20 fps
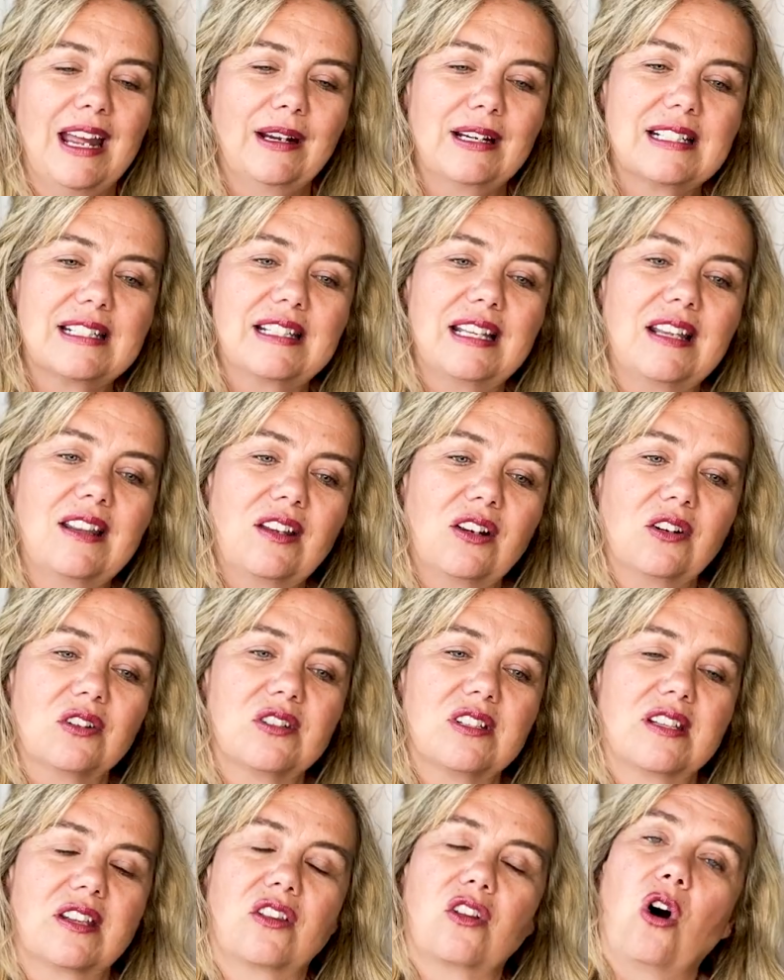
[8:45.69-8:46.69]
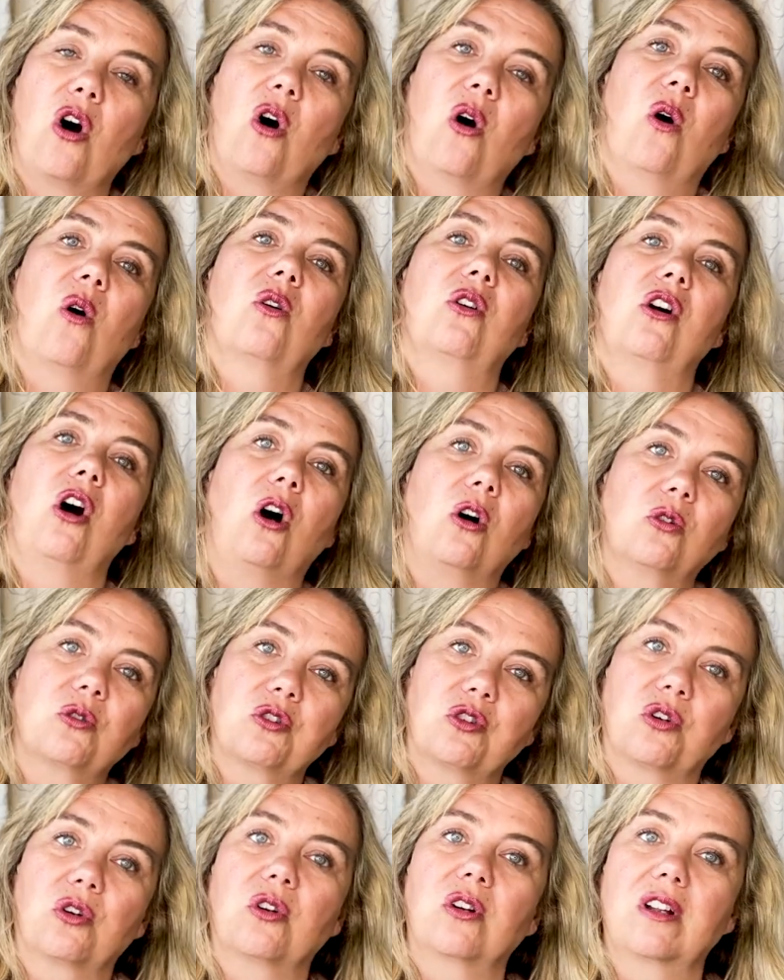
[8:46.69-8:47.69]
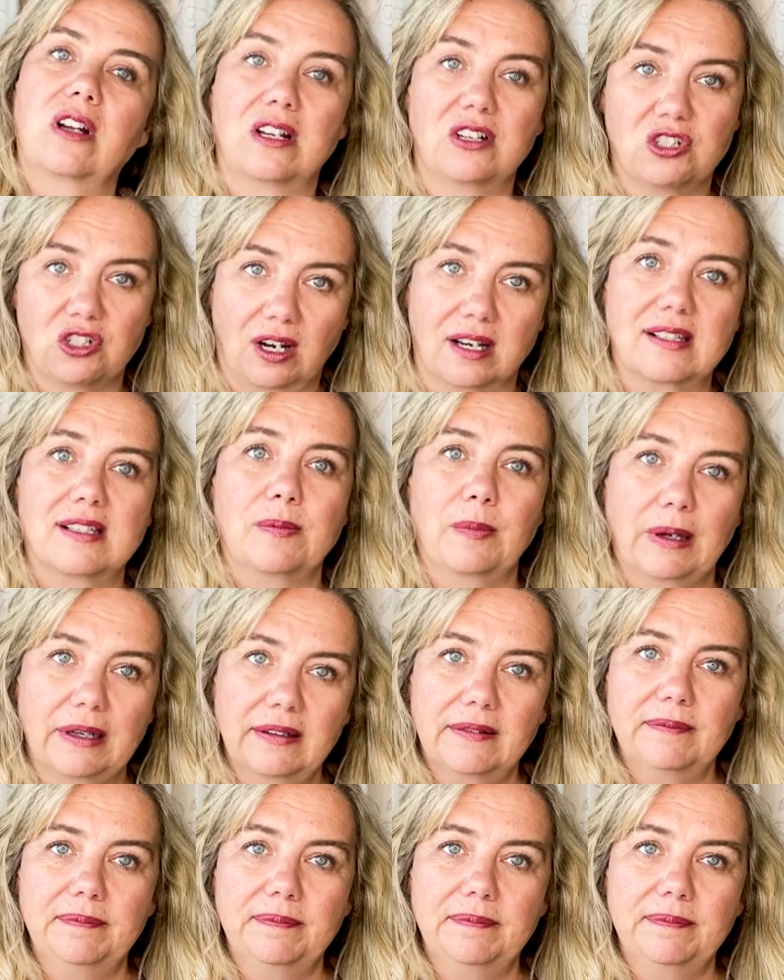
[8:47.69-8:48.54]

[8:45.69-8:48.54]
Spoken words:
Because then there's the whole cultural adjustment.